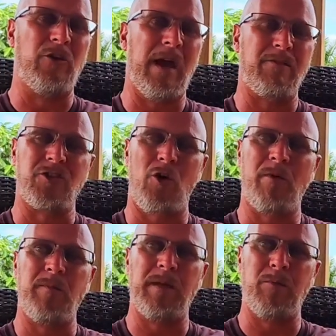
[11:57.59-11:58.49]
You have so
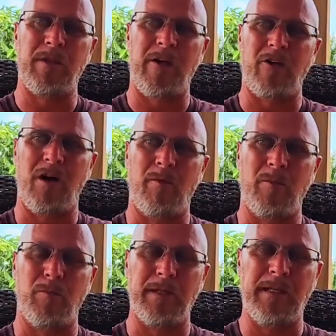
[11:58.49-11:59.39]
many people that are coming
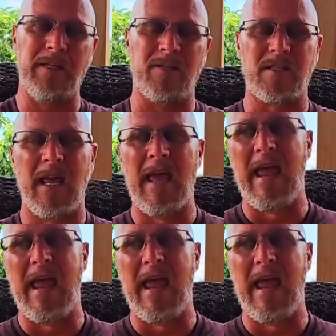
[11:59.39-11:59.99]
to Belize,